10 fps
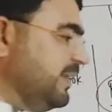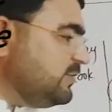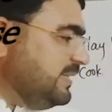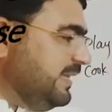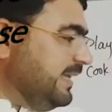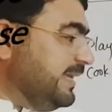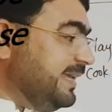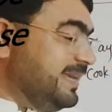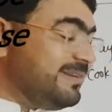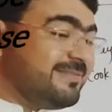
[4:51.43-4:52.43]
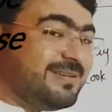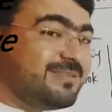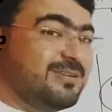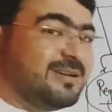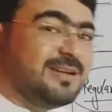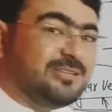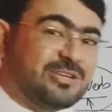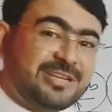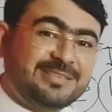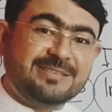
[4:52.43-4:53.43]
Now see, irregularly
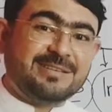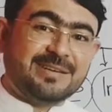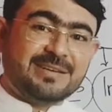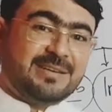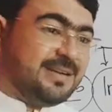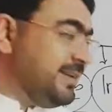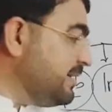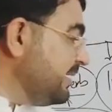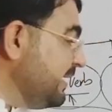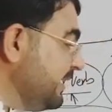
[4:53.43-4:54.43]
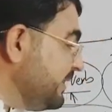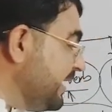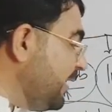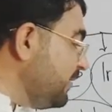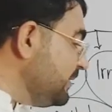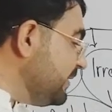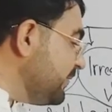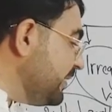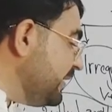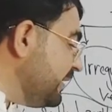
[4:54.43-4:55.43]
changes occur here. Now the
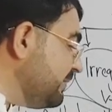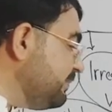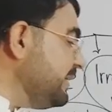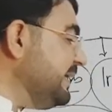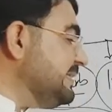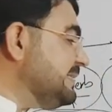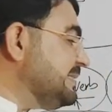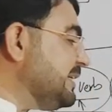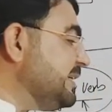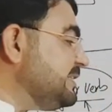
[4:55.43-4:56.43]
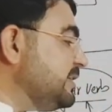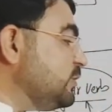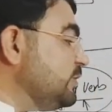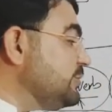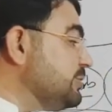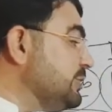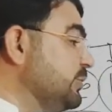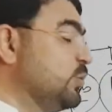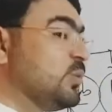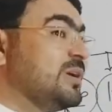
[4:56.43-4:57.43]
verb is changing into
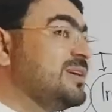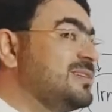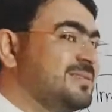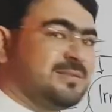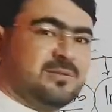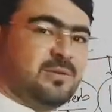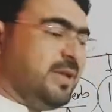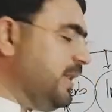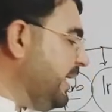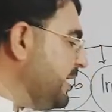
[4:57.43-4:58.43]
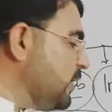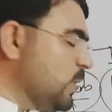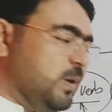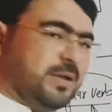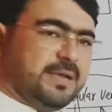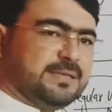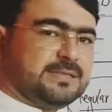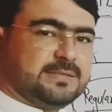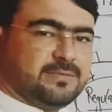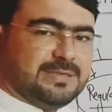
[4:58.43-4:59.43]
new words. Okay, like go,
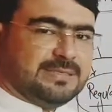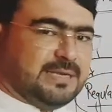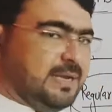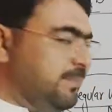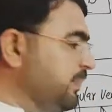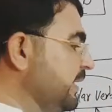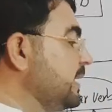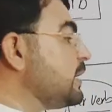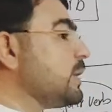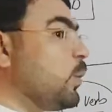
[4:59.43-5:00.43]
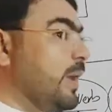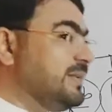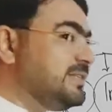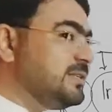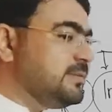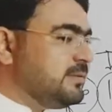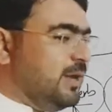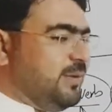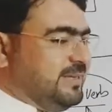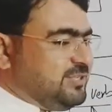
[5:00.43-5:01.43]
it's one style, went.
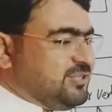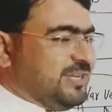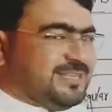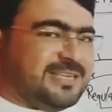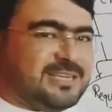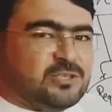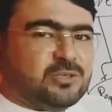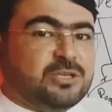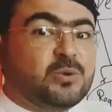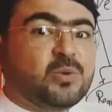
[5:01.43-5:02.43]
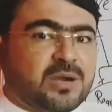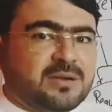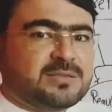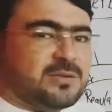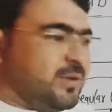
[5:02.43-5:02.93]
Now it's changing into new words.